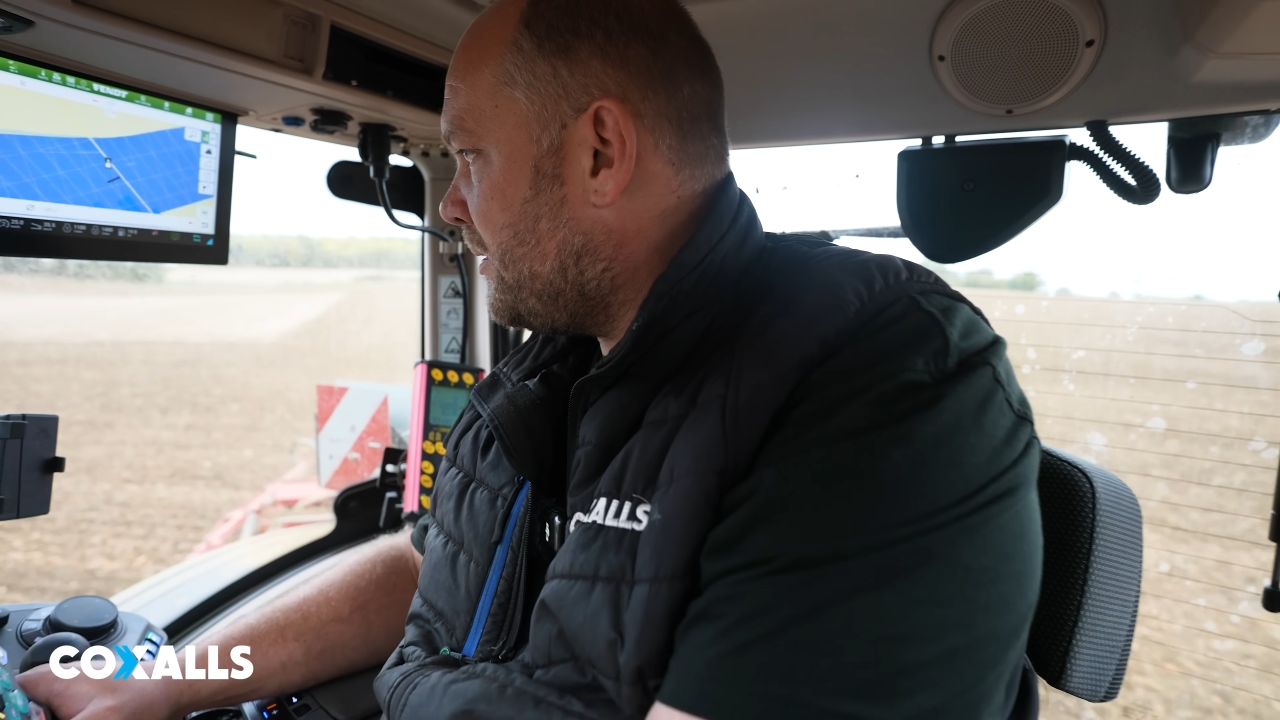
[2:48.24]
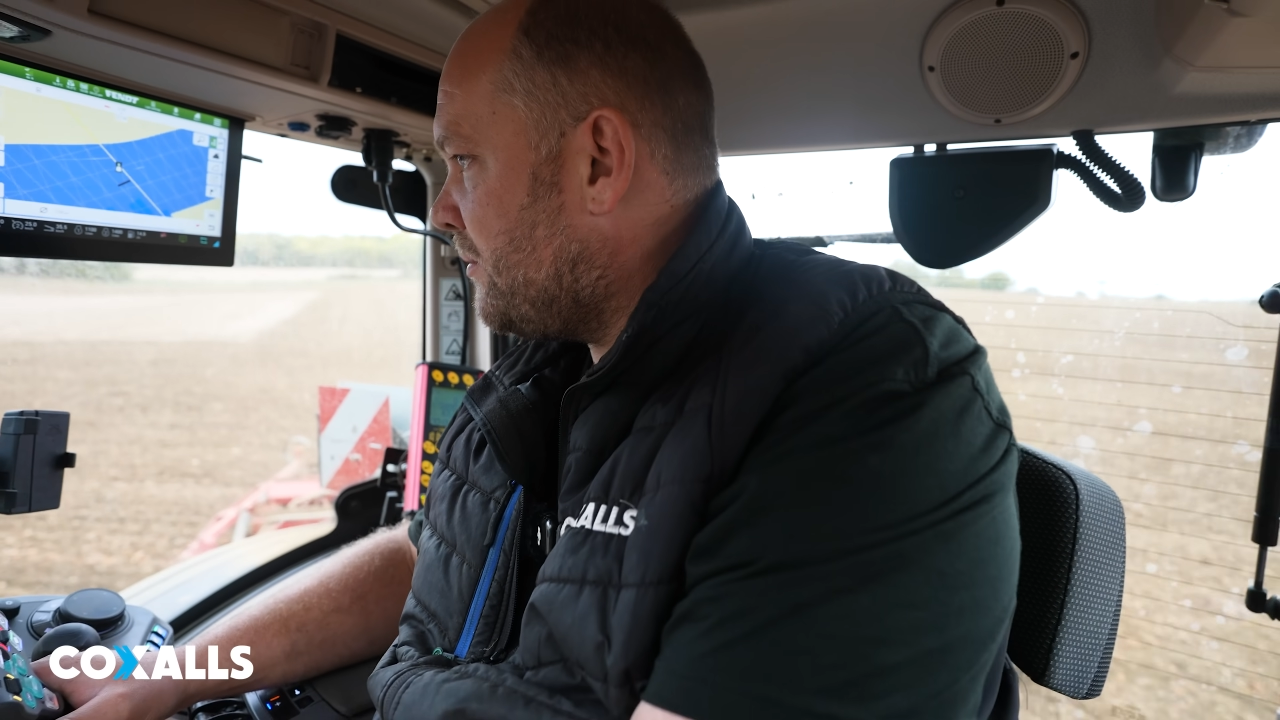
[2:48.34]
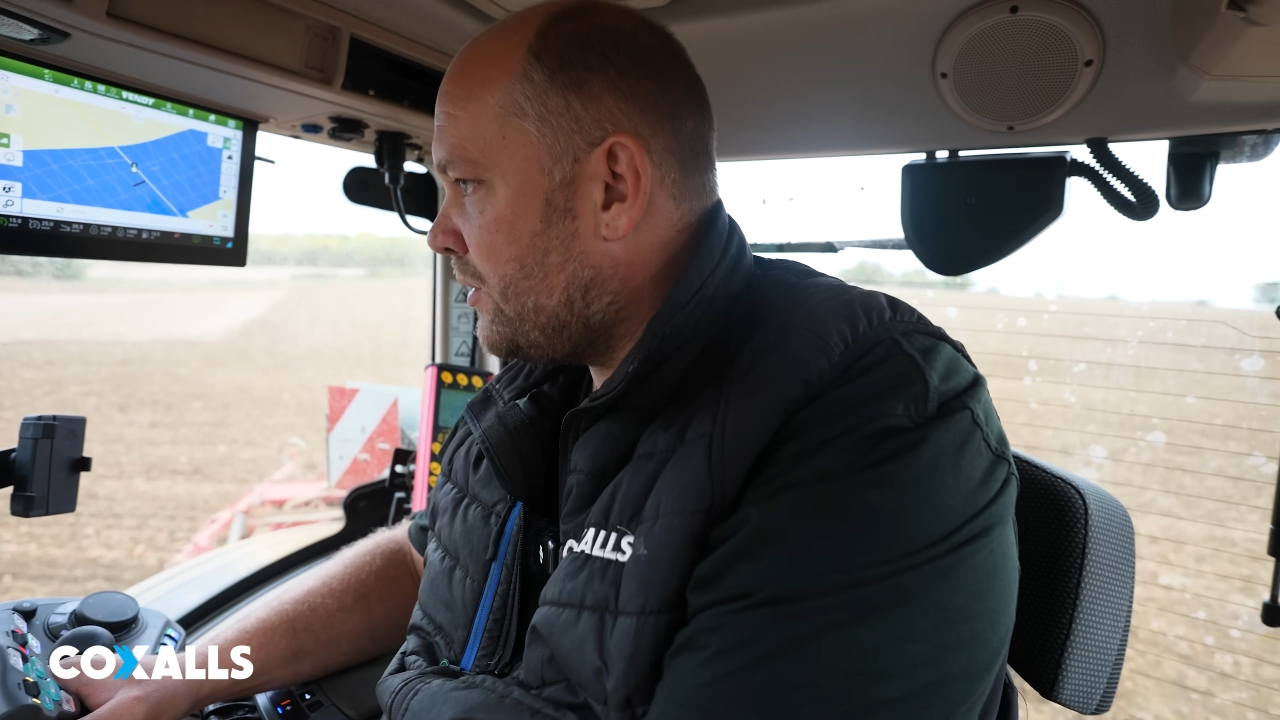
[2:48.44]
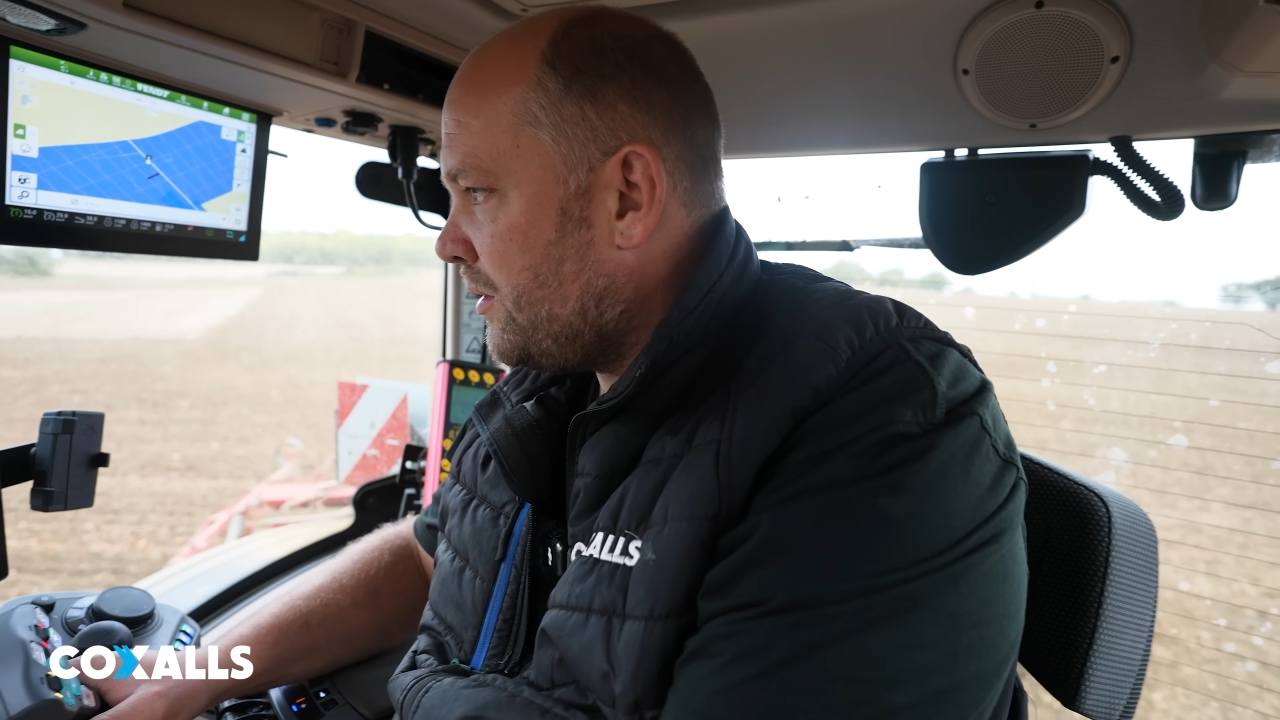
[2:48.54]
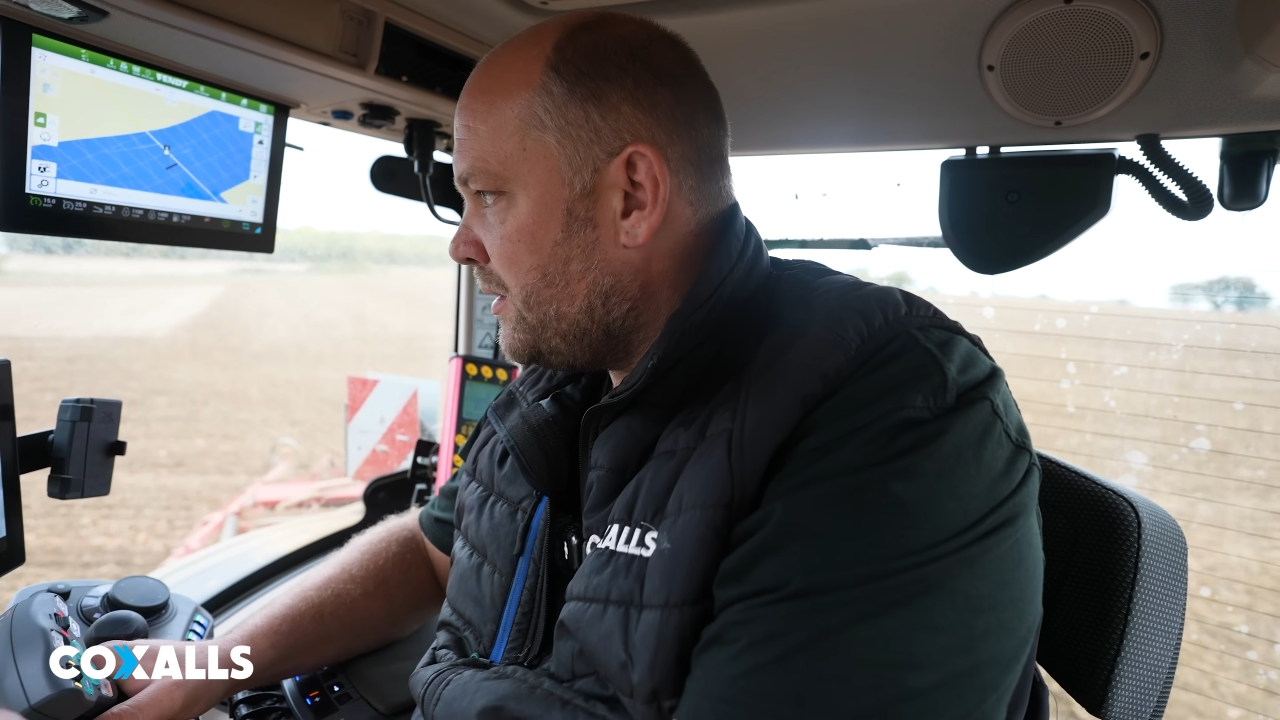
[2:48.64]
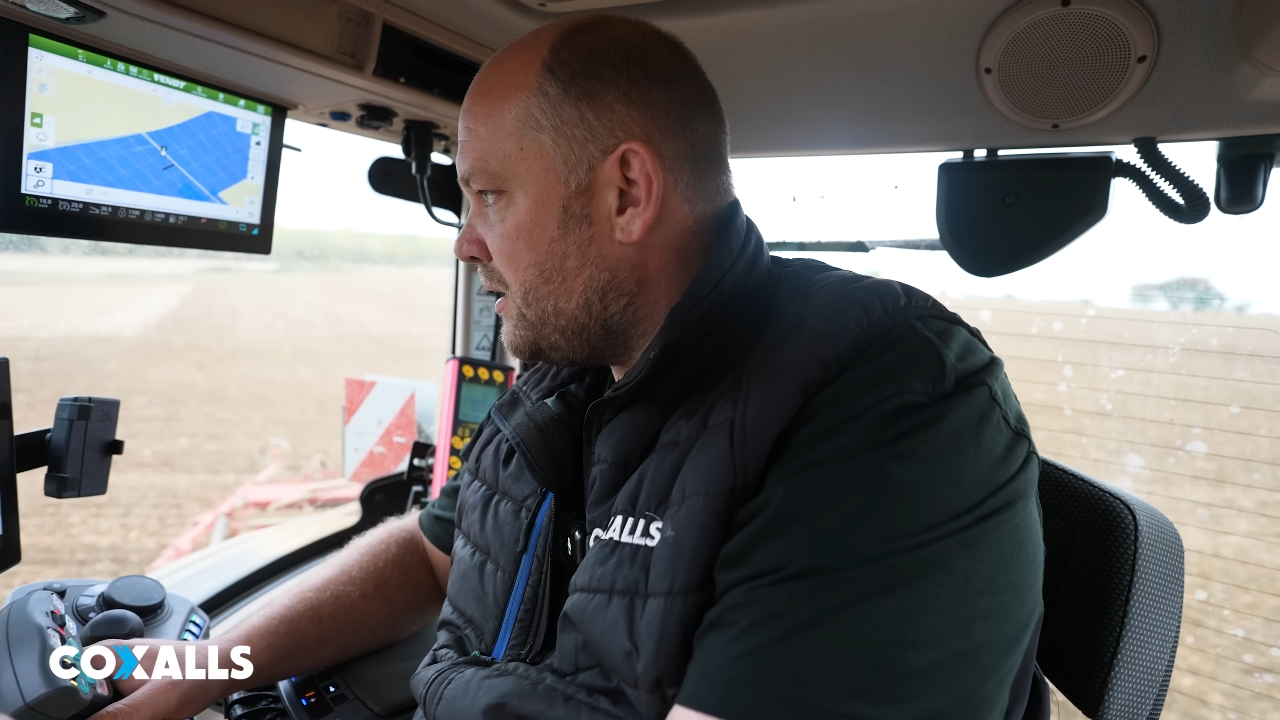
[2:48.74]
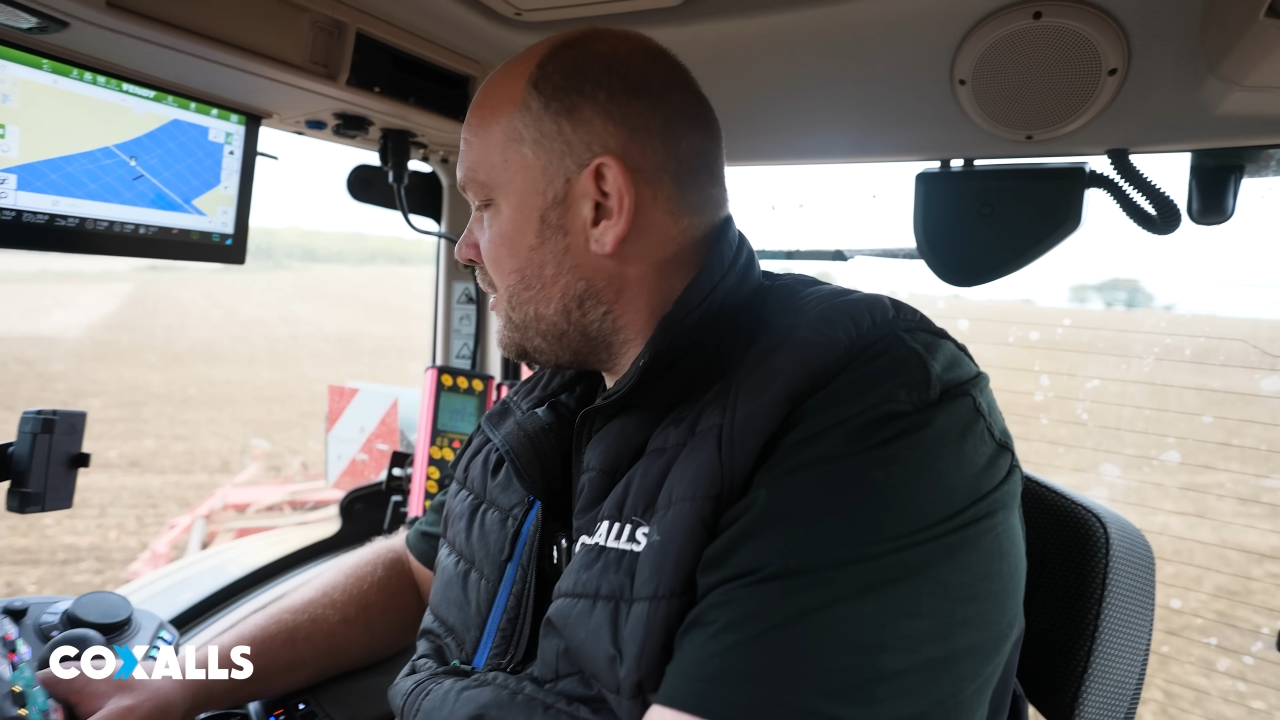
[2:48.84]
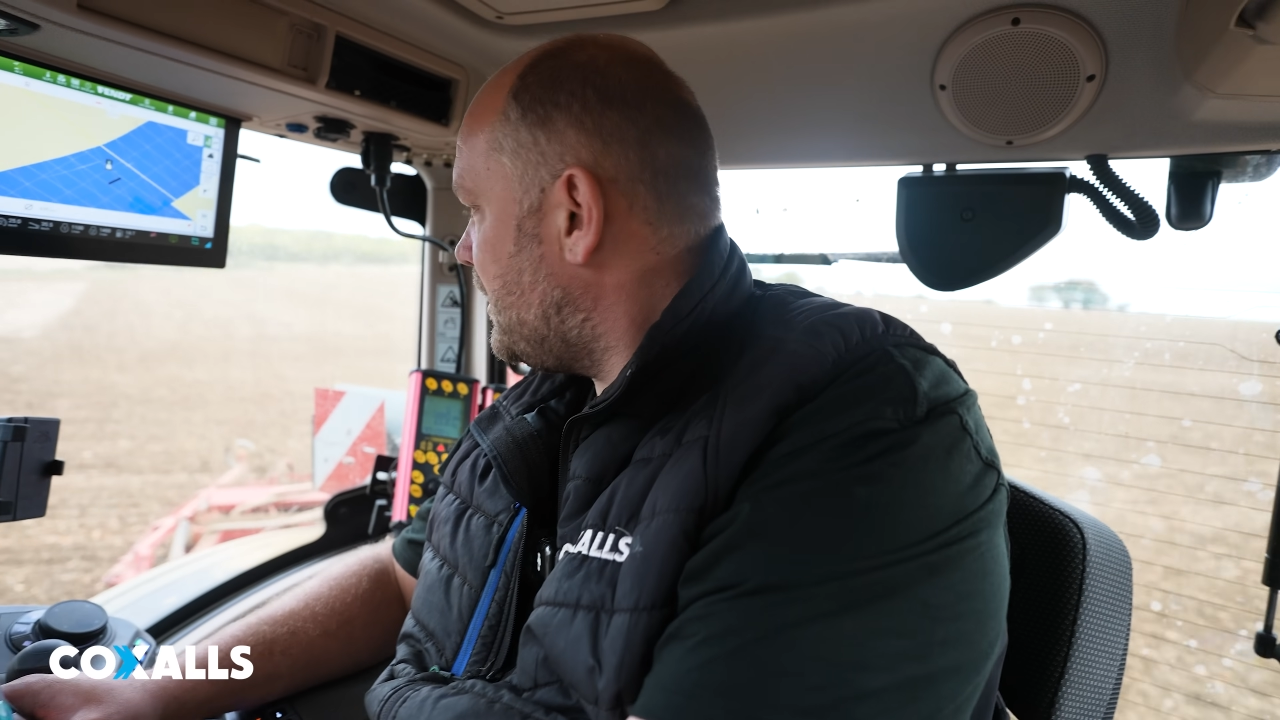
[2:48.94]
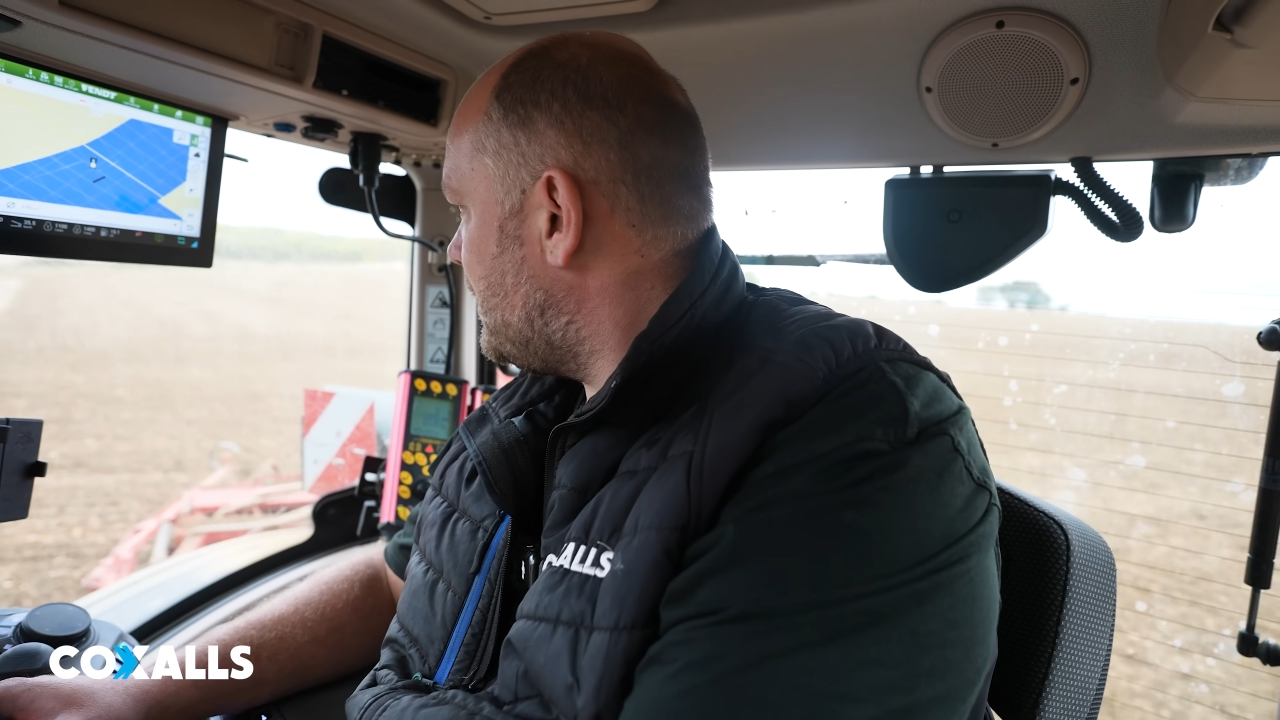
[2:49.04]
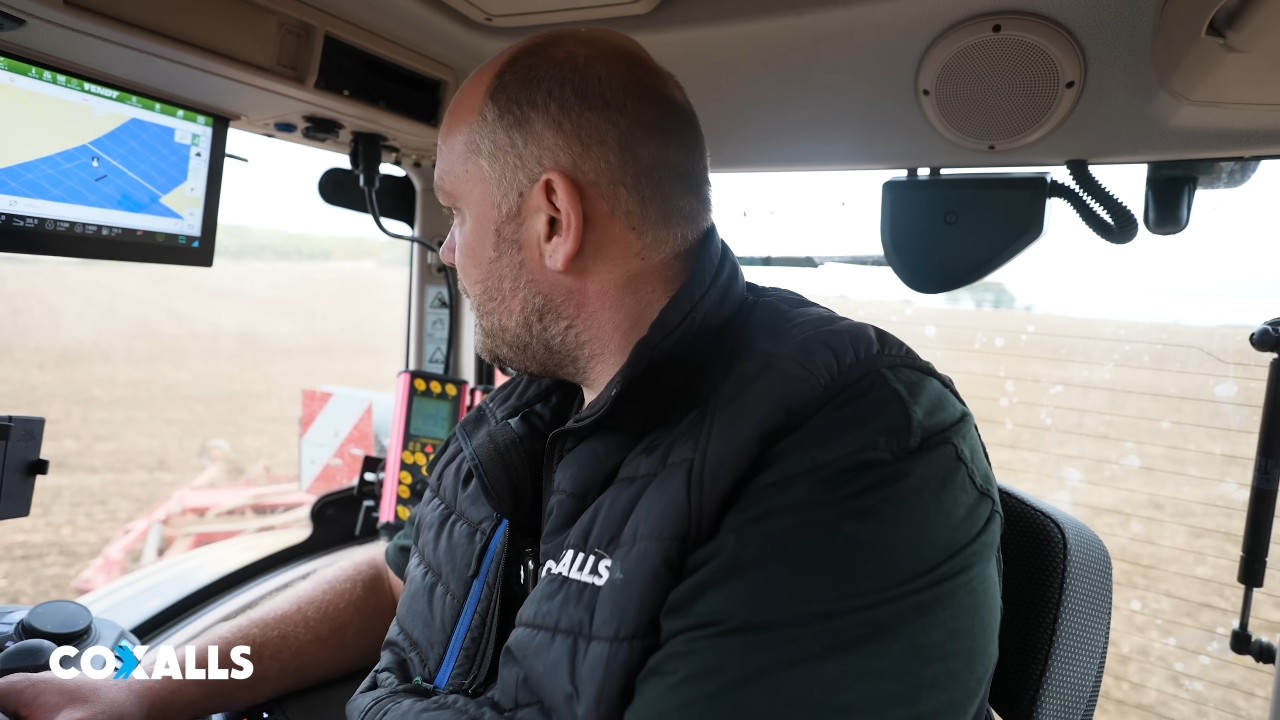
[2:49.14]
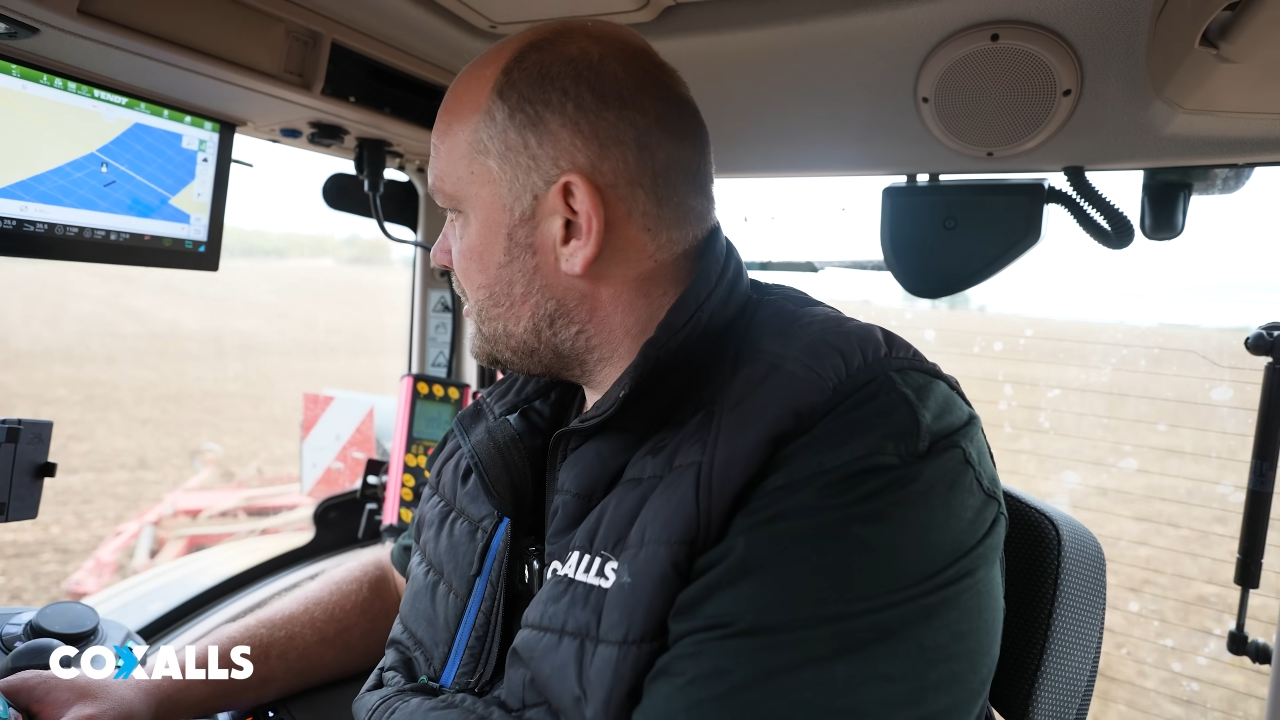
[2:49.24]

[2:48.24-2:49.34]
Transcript: what did we do here?